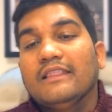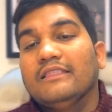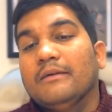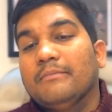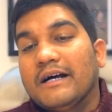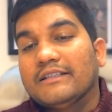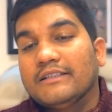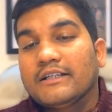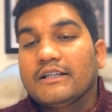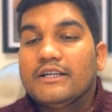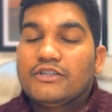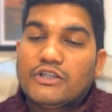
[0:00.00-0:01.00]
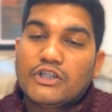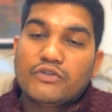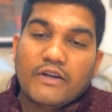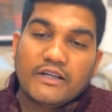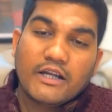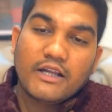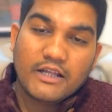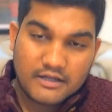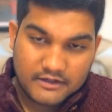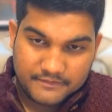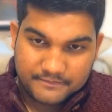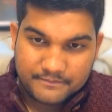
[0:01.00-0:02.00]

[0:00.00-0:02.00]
and the Badhak is situated in.